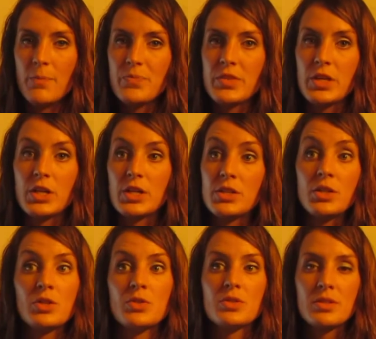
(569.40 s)
the good
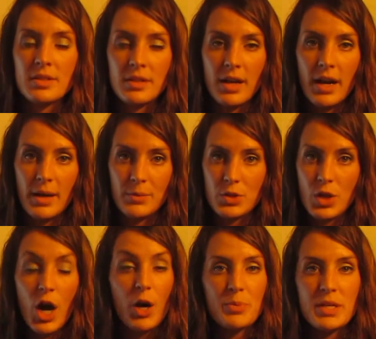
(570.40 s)
news to
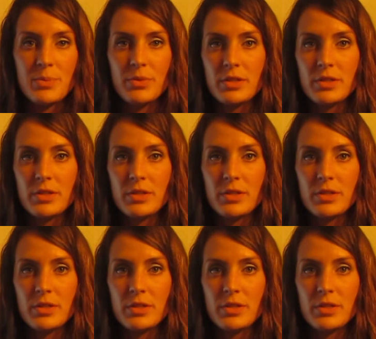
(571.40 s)
all people.